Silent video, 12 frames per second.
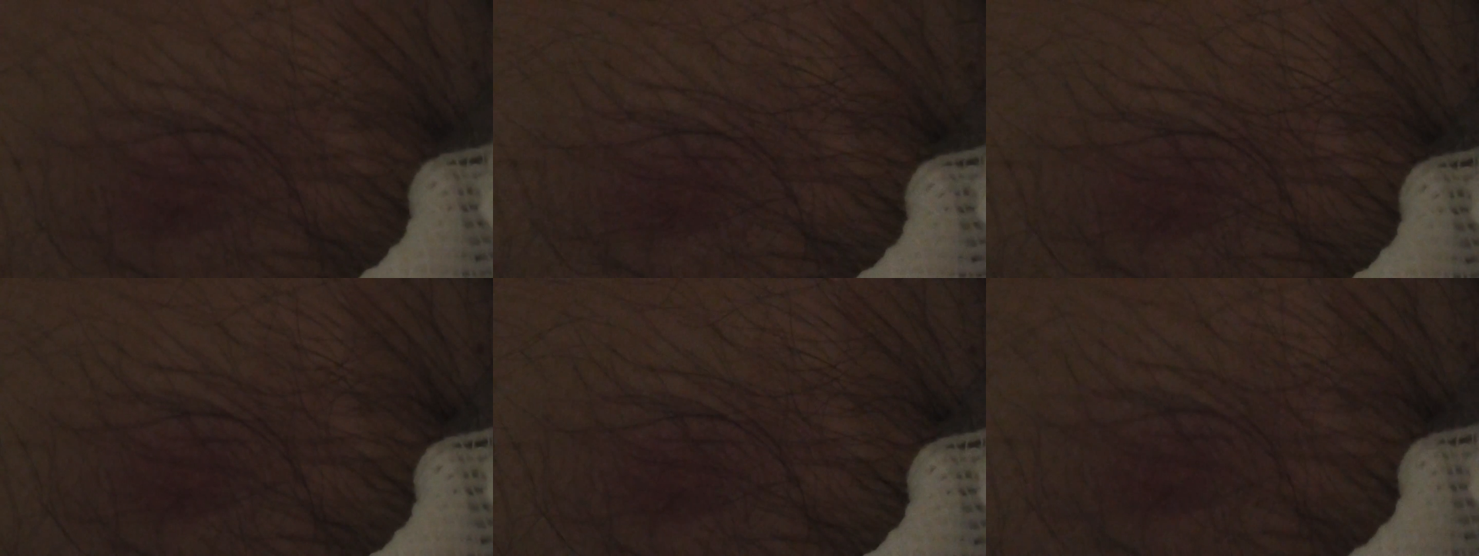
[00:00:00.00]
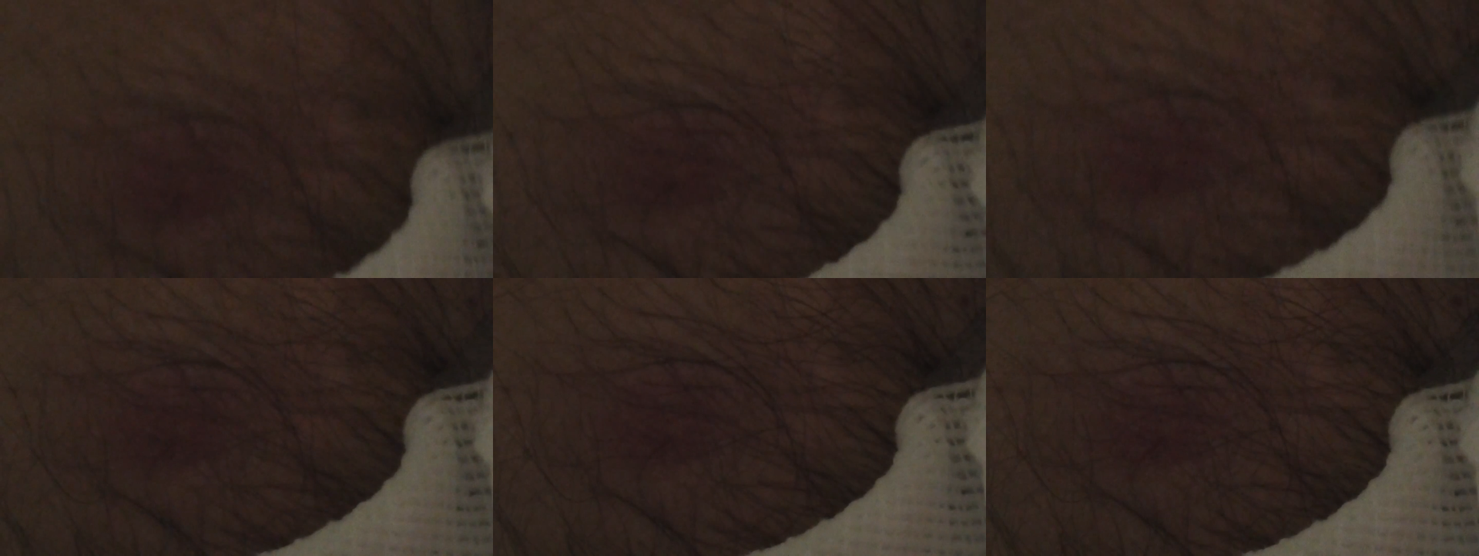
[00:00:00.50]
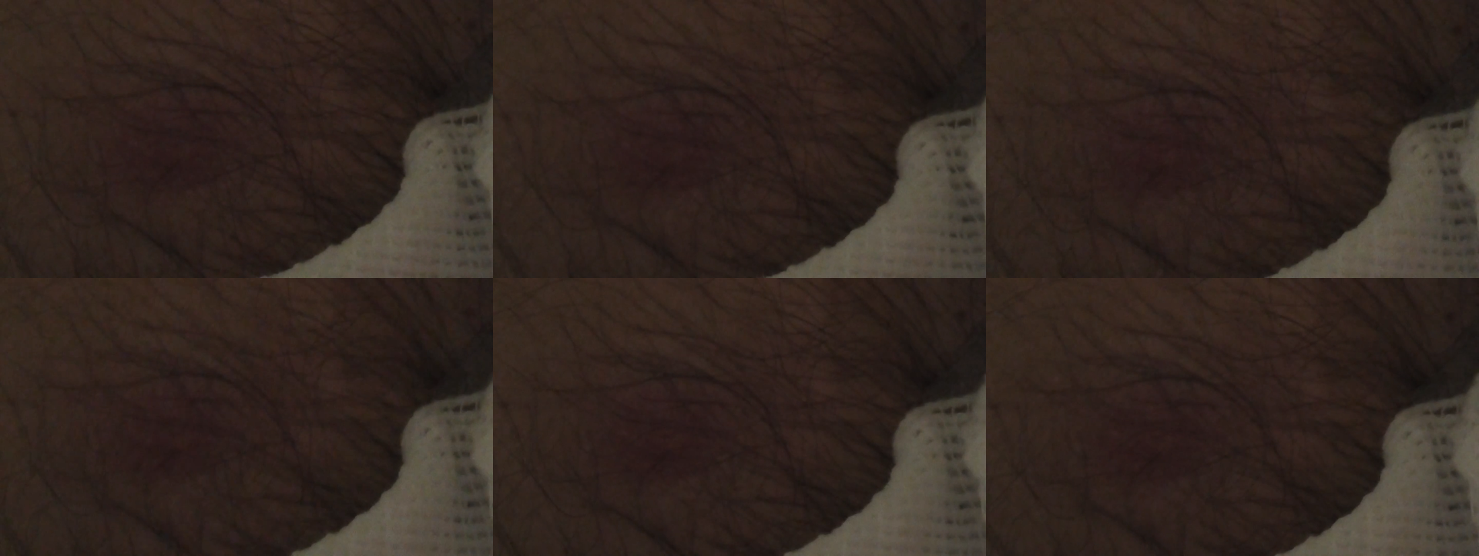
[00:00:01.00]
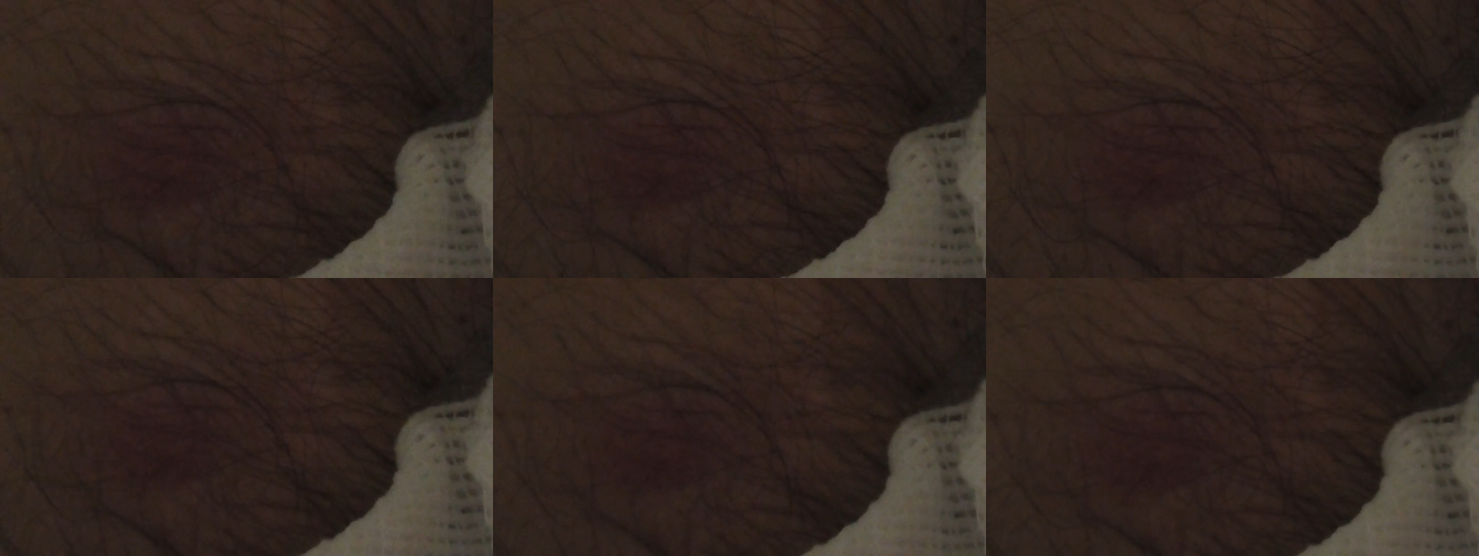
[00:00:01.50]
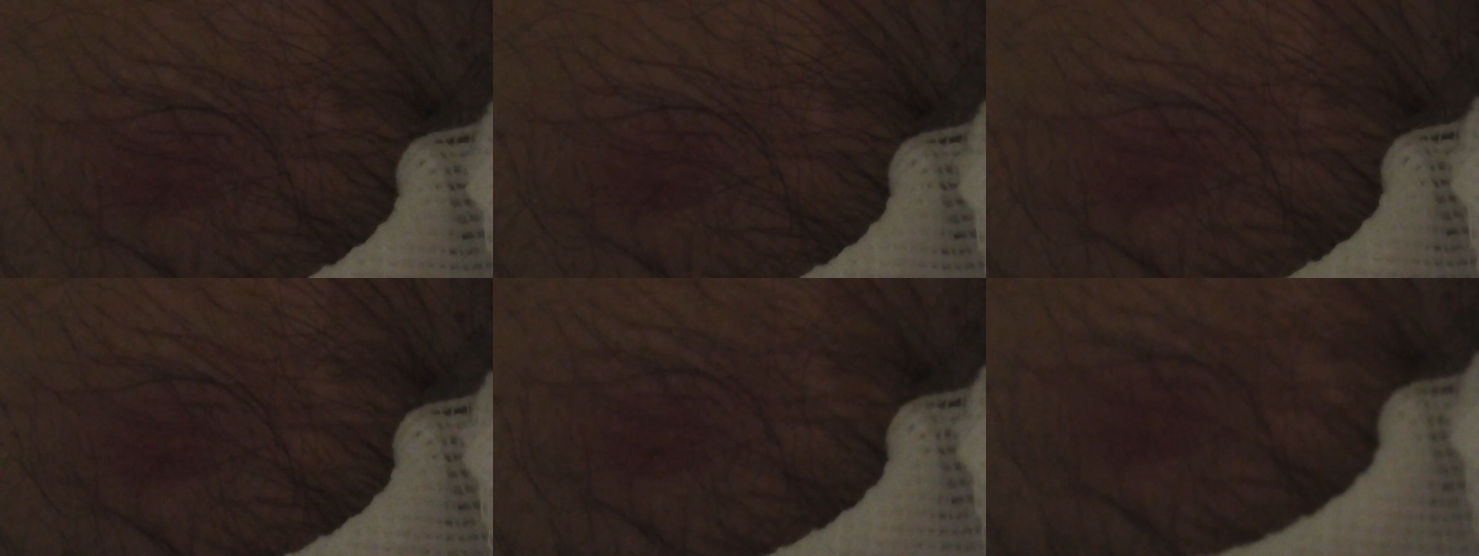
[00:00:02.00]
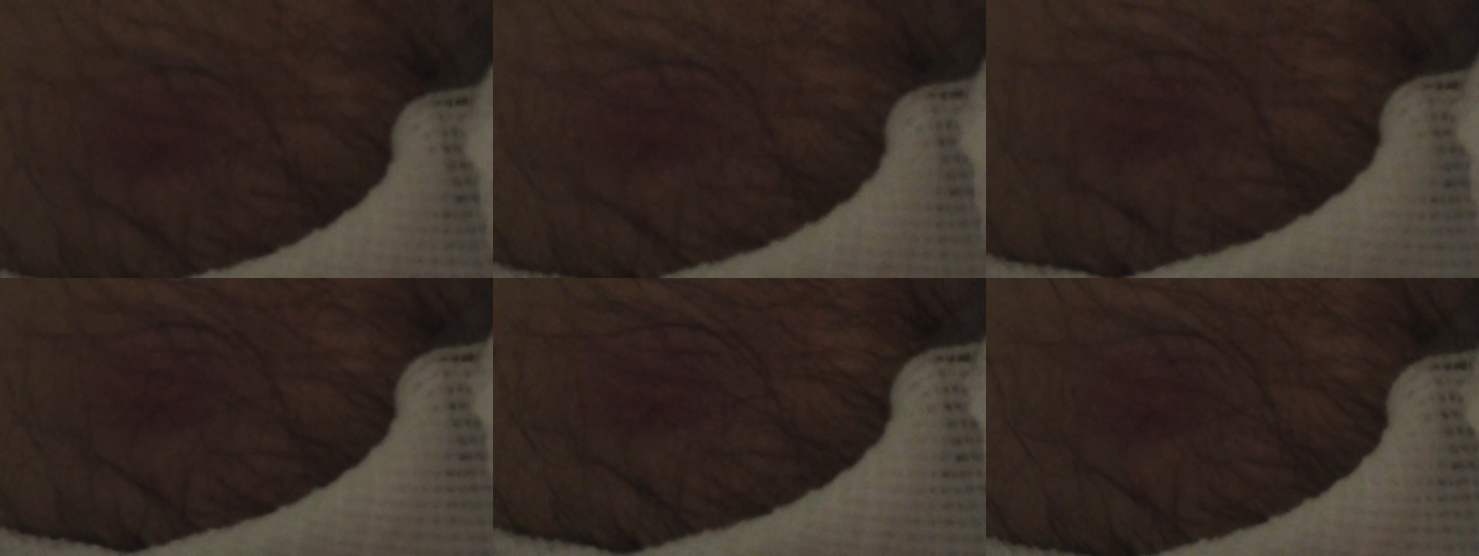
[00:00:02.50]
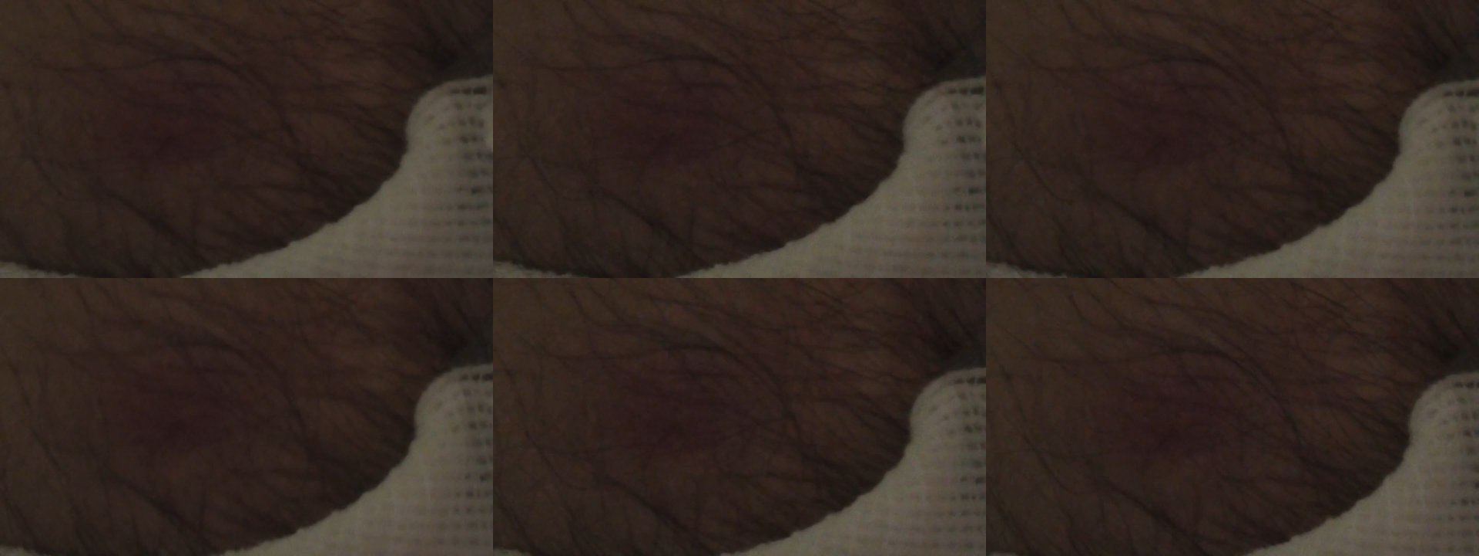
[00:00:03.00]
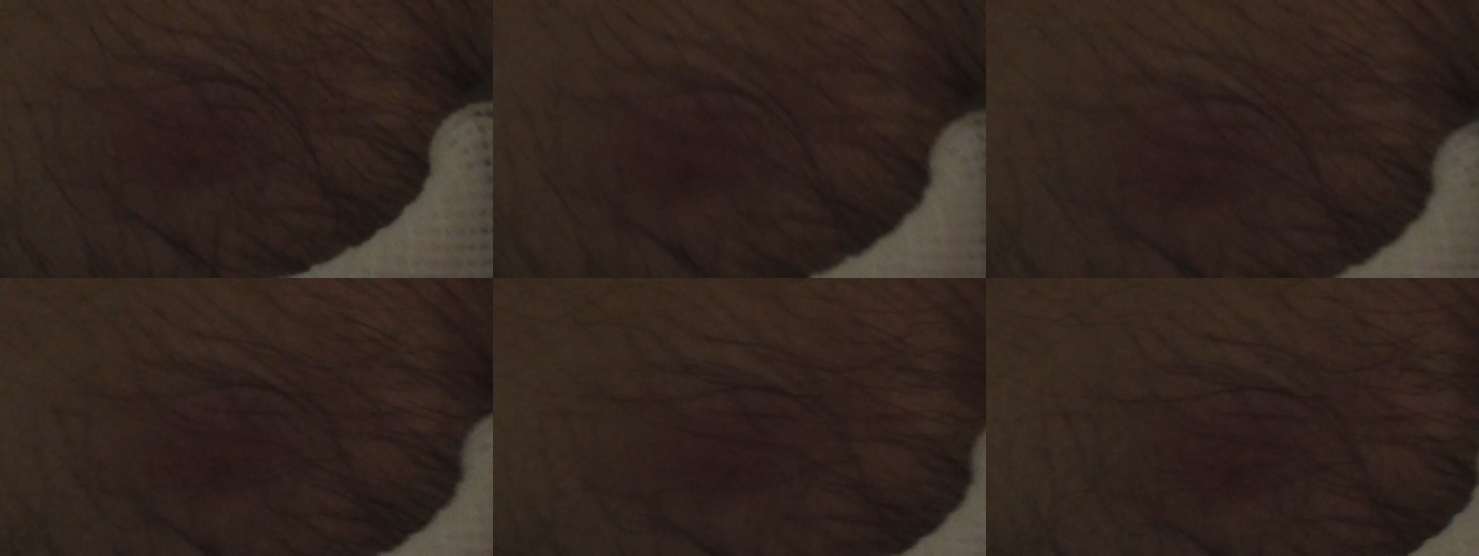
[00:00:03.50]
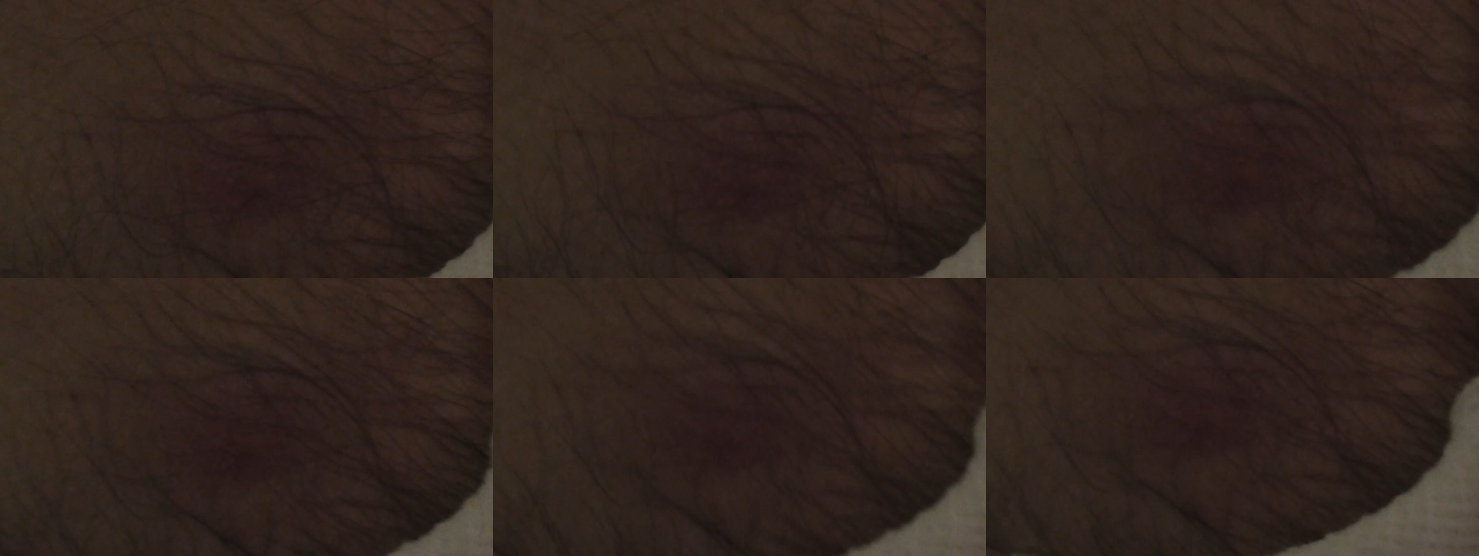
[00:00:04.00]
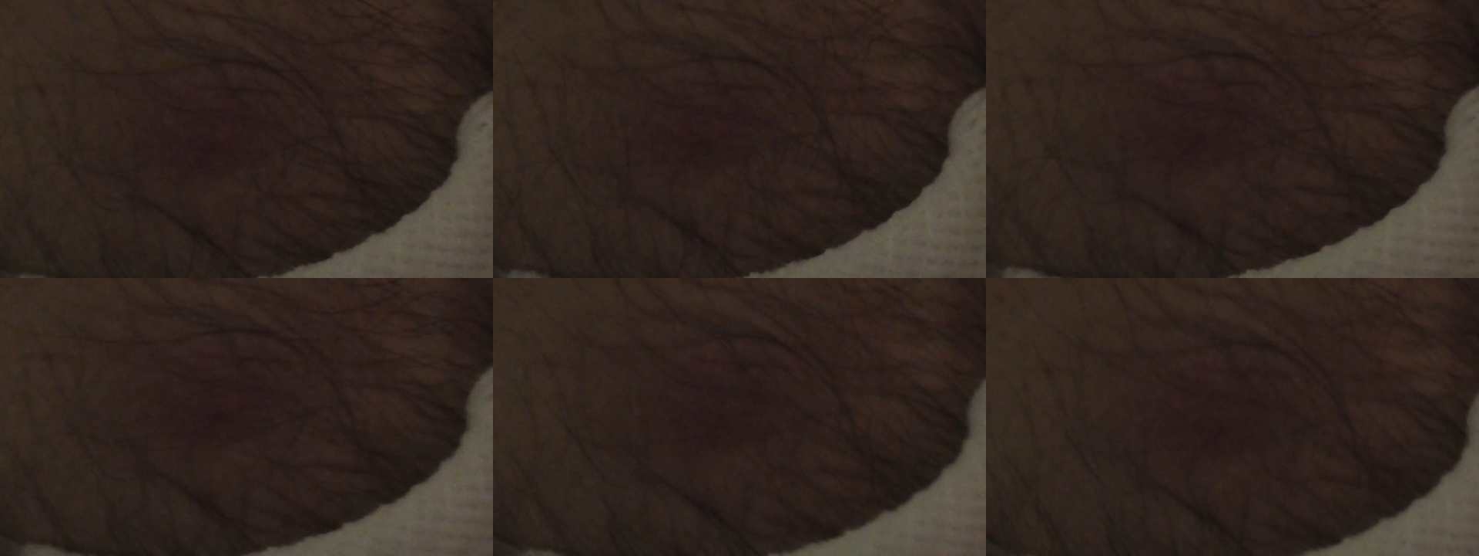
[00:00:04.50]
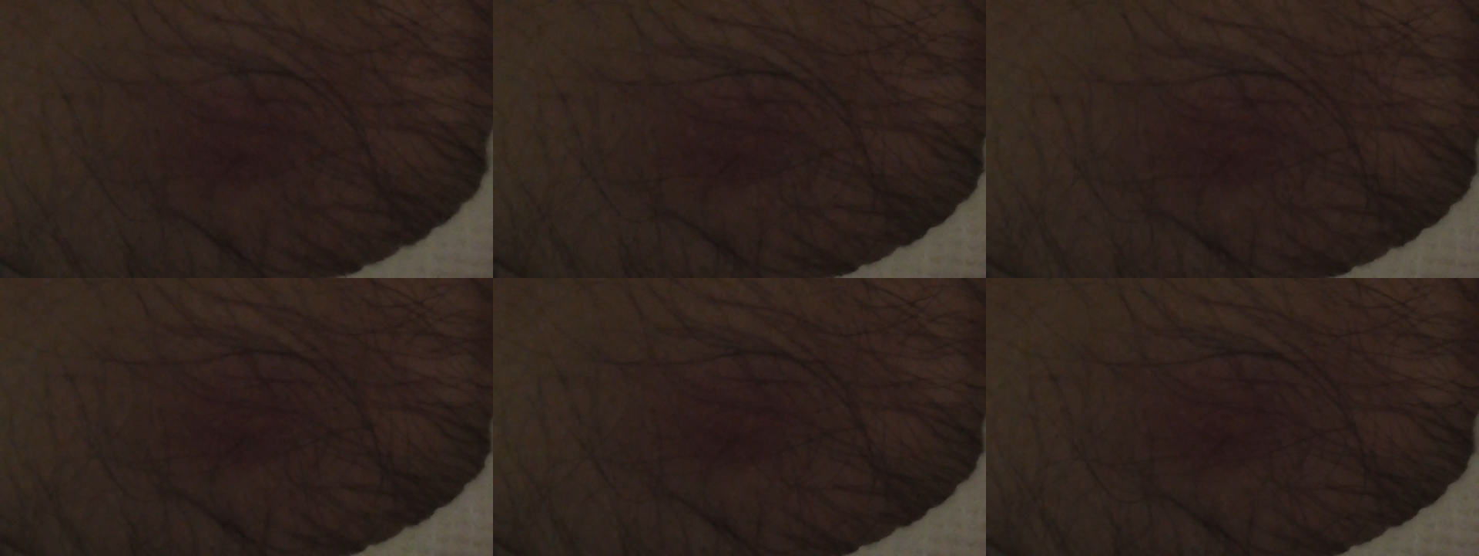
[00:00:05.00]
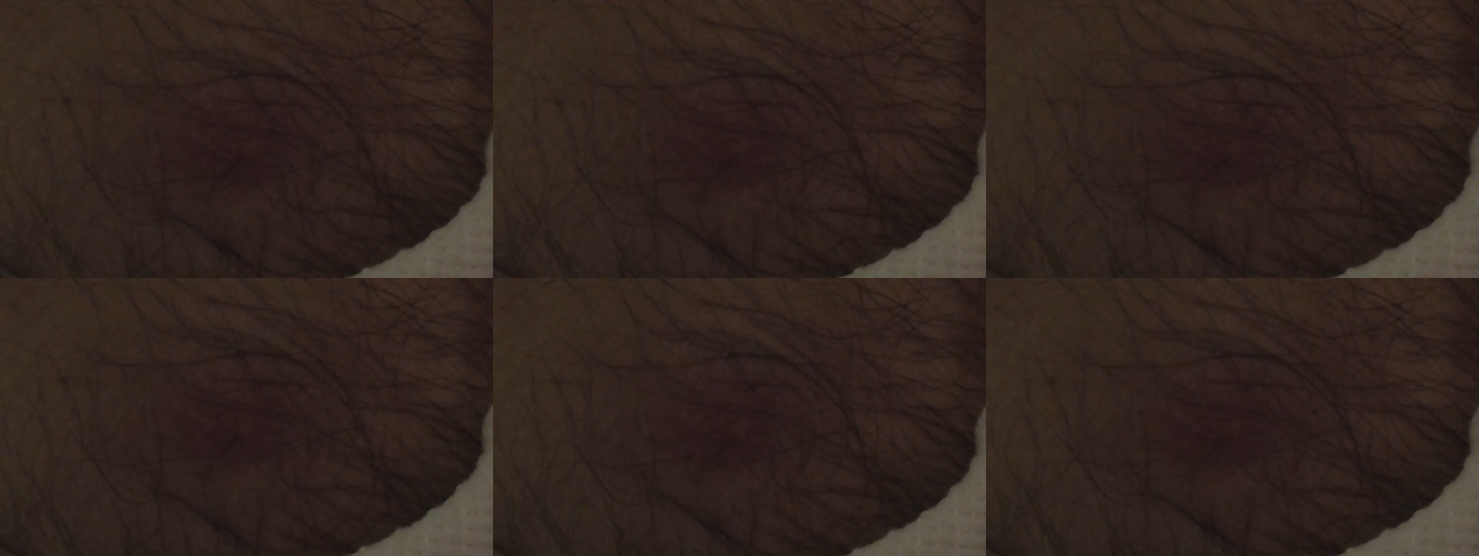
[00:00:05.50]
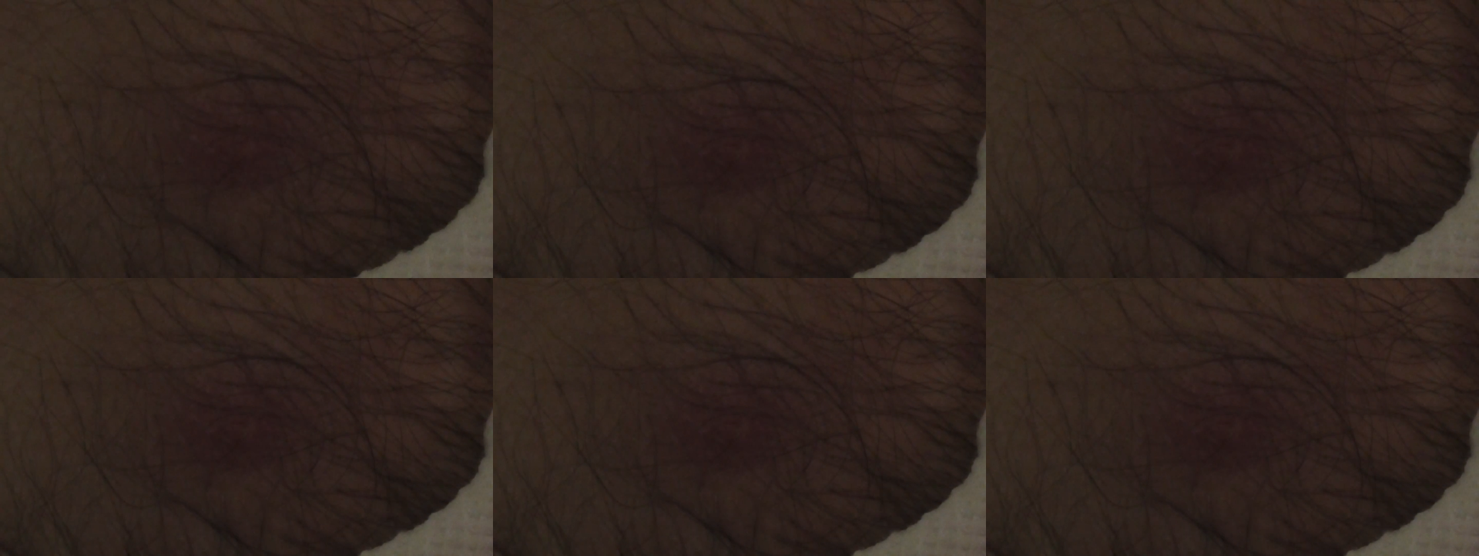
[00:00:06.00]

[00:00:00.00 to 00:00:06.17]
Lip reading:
[unreadable: no face in view]